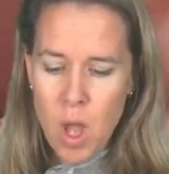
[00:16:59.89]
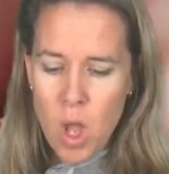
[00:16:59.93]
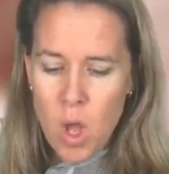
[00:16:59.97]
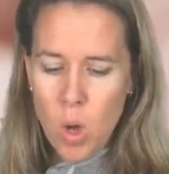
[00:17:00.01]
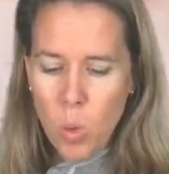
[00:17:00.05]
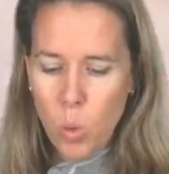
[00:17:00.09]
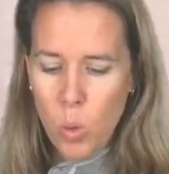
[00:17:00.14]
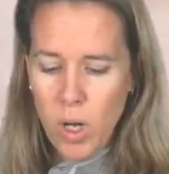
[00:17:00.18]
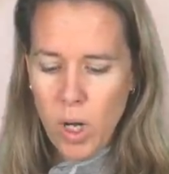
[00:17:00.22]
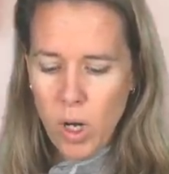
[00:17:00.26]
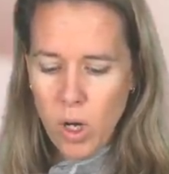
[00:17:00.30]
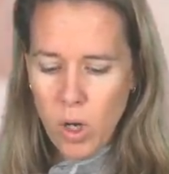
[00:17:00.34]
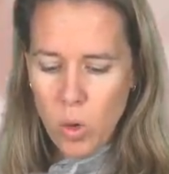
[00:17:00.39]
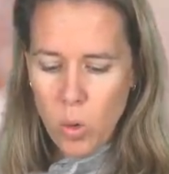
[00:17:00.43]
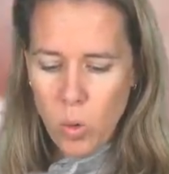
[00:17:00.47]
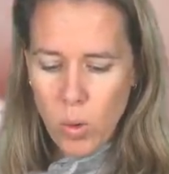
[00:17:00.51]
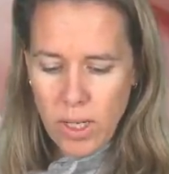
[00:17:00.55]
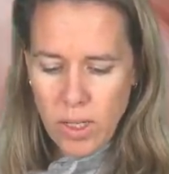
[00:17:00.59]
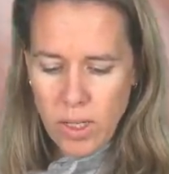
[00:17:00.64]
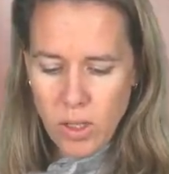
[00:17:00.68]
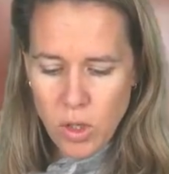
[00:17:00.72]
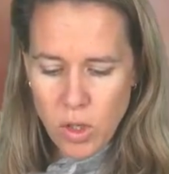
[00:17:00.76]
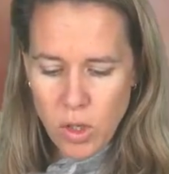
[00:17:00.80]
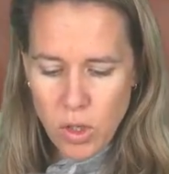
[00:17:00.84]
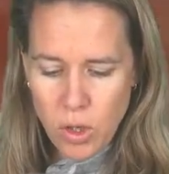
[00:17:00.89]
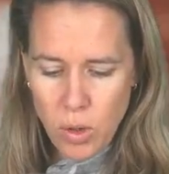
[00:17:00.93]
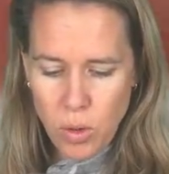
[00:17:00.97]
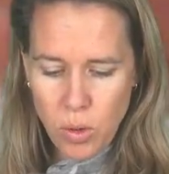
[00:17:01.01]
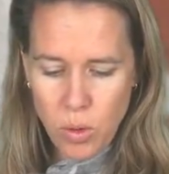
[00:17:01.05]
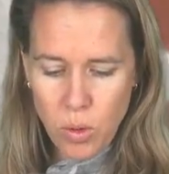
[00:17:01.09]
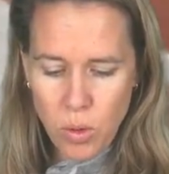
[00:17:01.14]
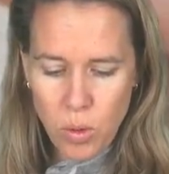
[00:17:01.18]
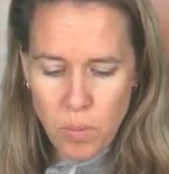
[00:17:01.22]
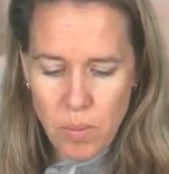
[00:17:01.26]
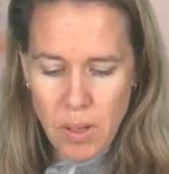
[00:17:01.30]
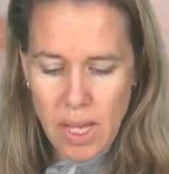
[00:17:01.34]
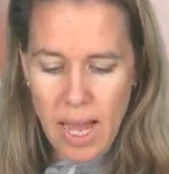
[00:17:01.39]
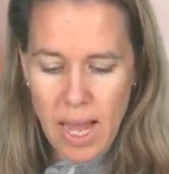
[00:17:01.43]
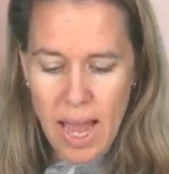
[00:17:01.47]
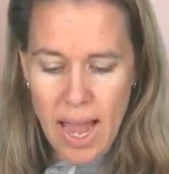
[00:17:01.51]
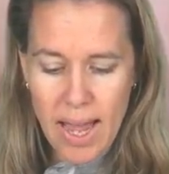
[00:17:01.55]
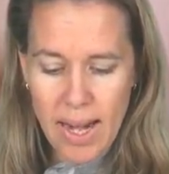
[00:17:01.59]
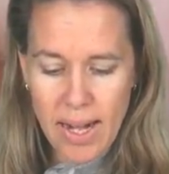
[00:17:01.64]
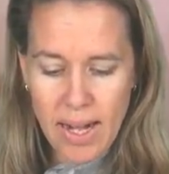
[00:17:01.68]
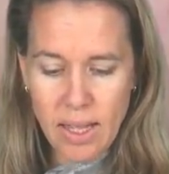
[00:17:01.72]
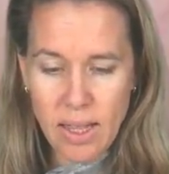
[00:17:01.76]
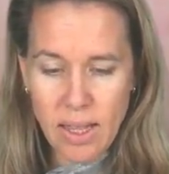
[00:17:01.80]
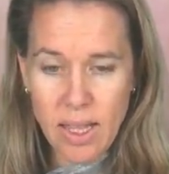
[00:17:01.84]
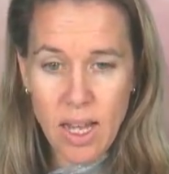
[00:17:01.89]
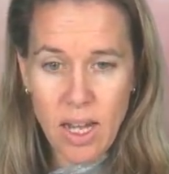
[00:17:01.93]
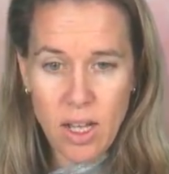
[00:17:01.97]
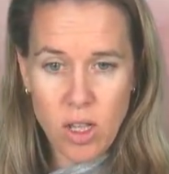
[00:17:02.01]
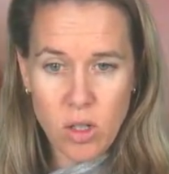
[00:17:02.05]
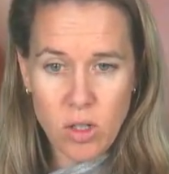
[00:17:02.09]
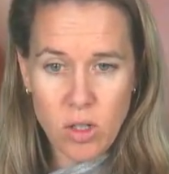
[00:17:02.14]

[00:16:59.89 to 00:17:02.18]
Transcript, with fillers: we are going to be adding the other